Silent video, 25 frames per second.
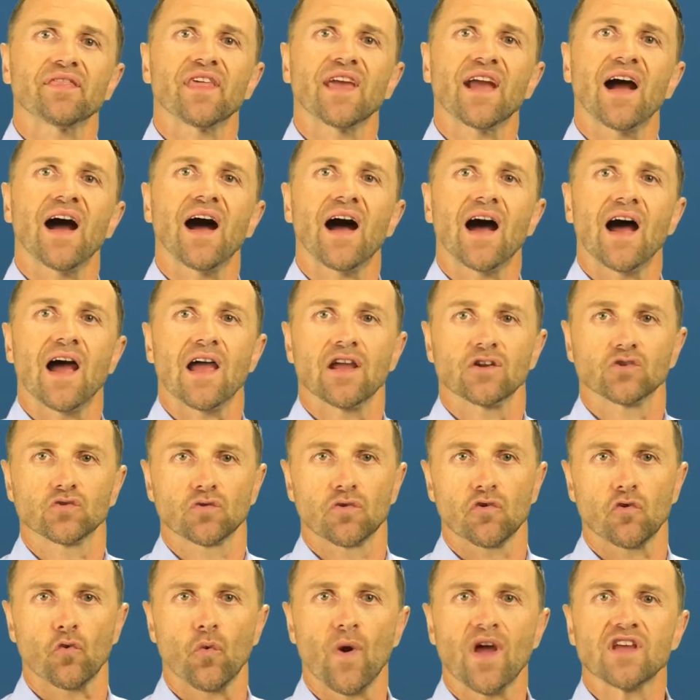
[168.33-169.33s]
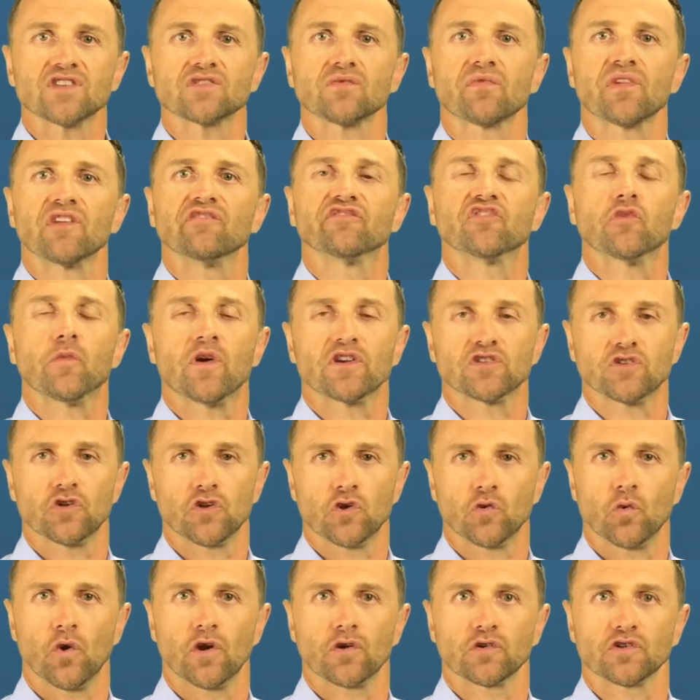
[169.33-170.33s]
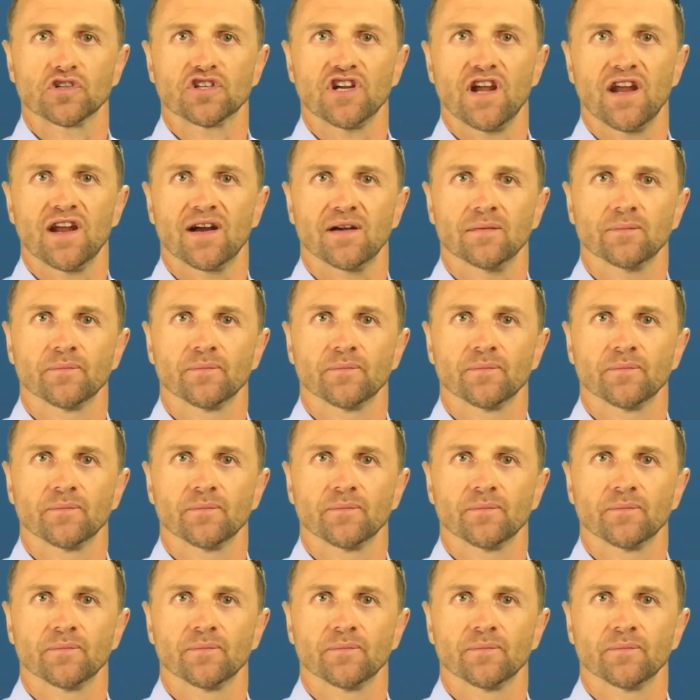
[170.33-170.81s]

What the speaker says: their eye to the rest of the information you want to share.